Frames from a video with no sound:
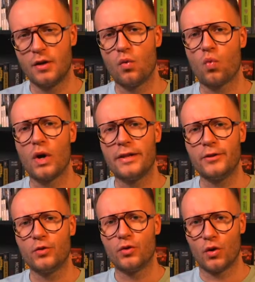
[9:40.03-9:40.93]
when
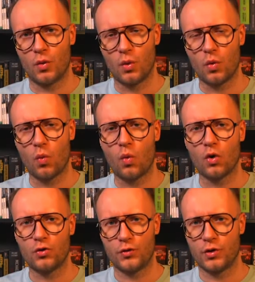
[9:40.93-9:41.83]
you know
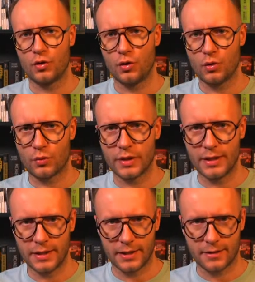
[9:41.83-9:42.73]
what you really
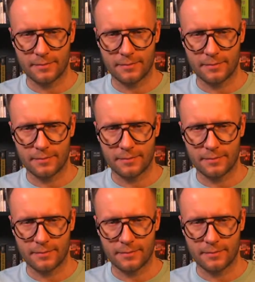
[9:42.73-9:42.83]
need.